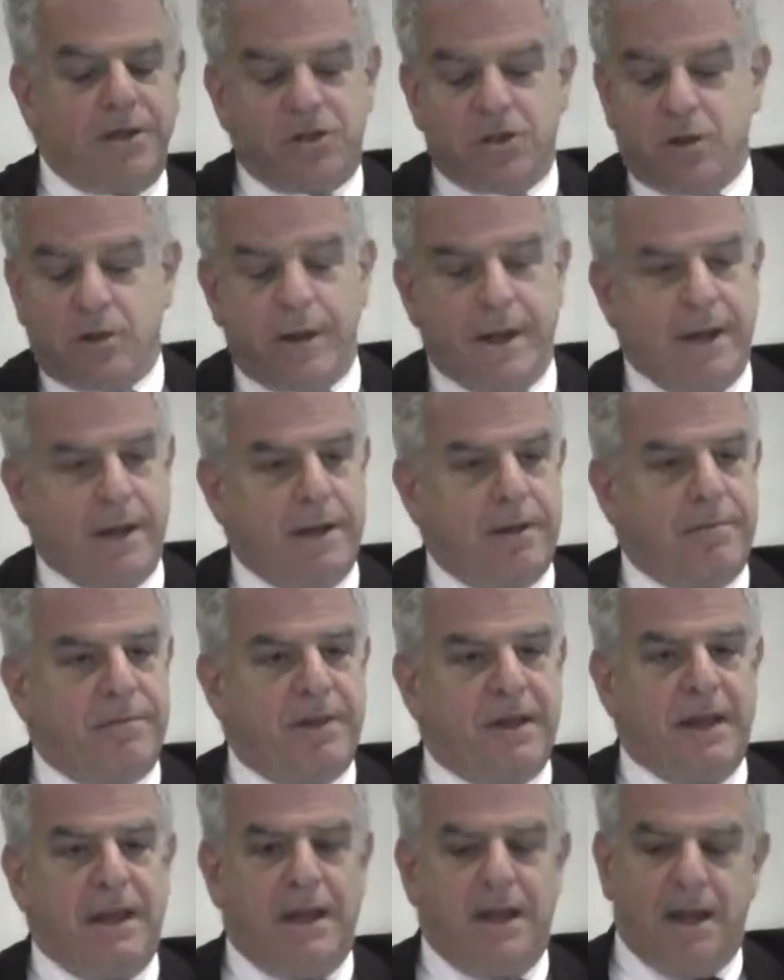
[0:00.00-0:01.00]
during
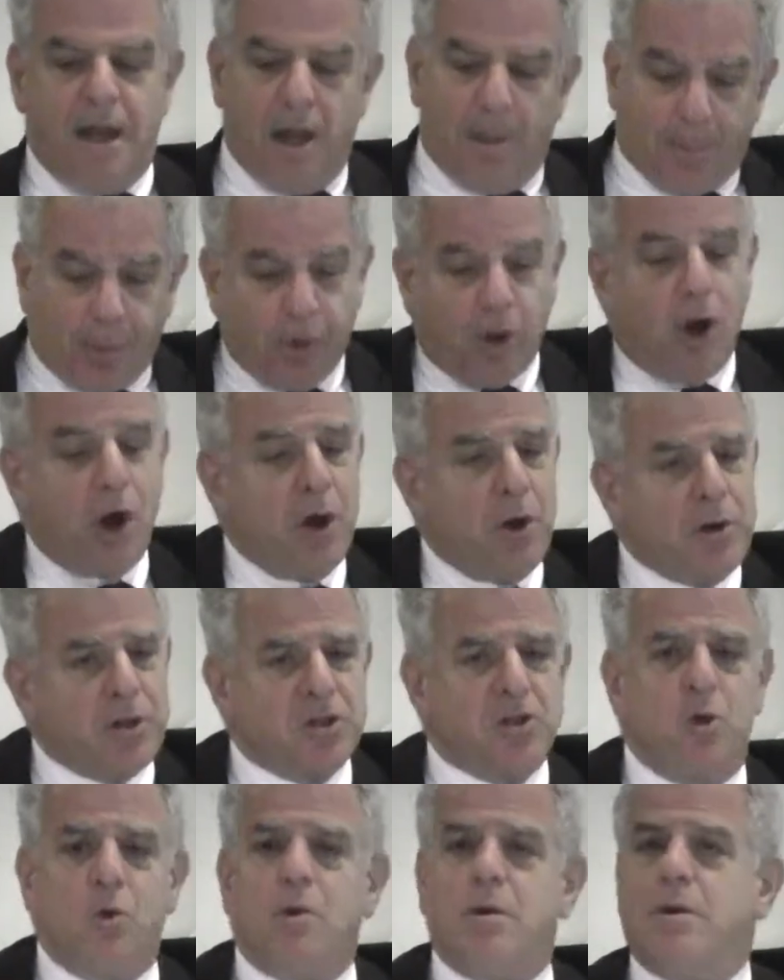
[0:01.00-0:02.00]
the
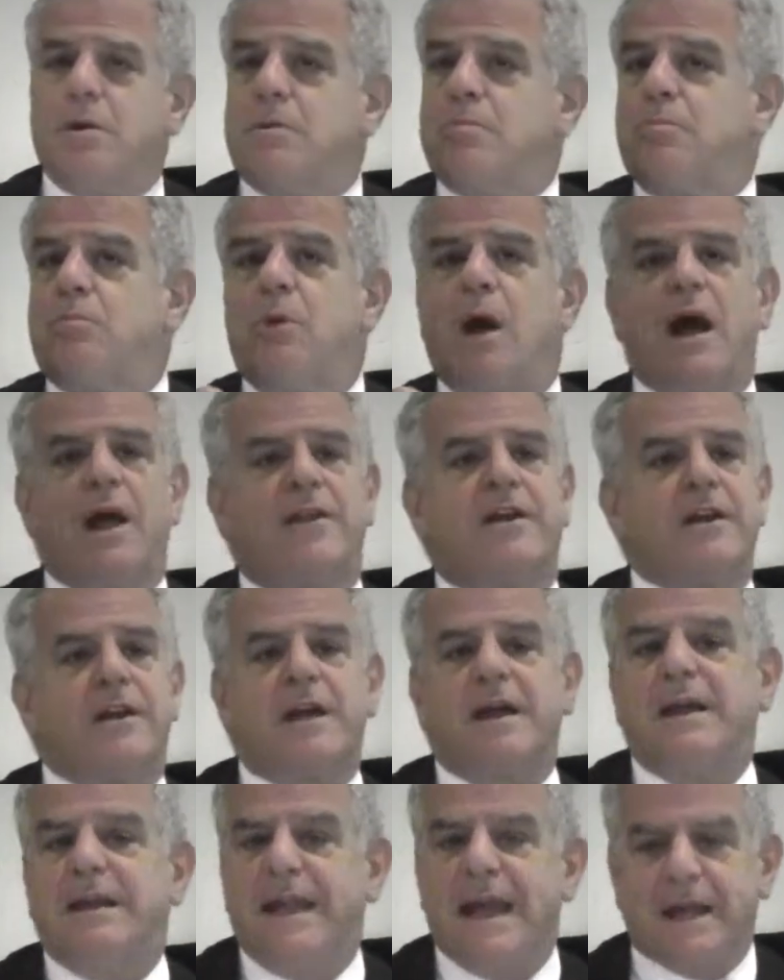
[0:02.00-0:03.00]
approach or while they're
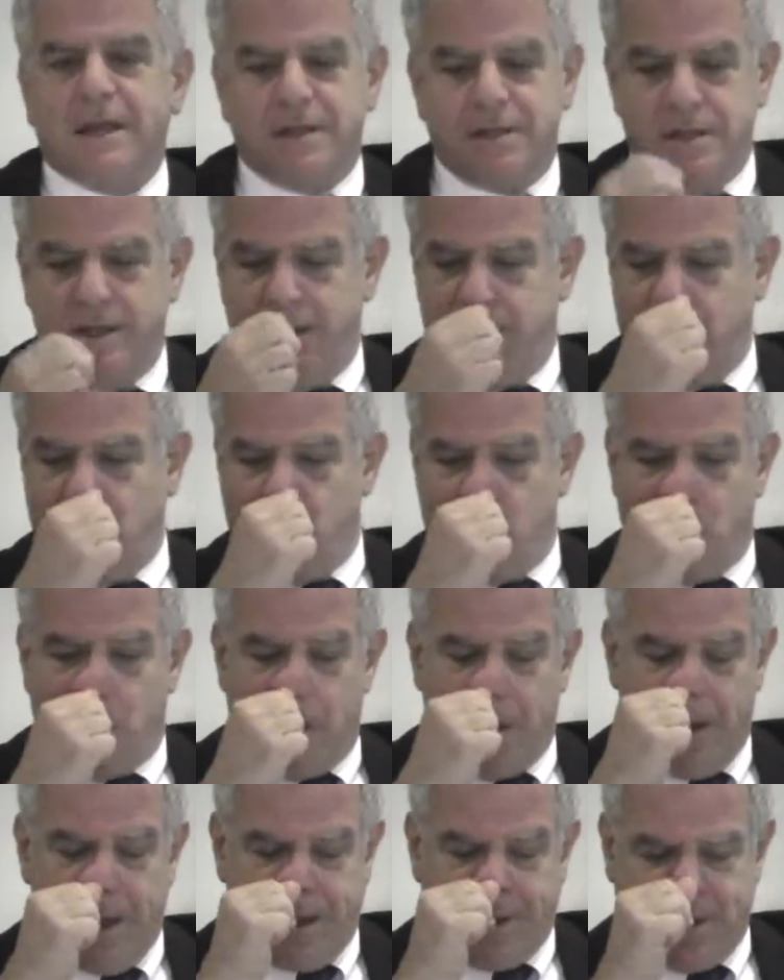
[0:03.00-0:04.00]
connected
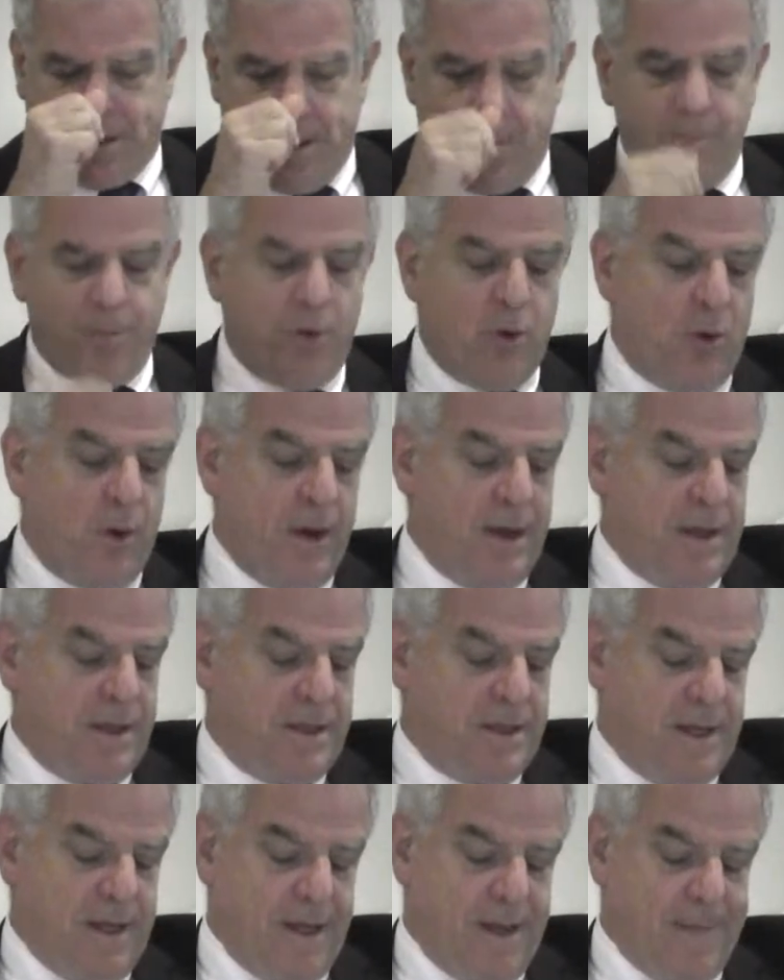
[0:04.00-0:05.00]
or at some point?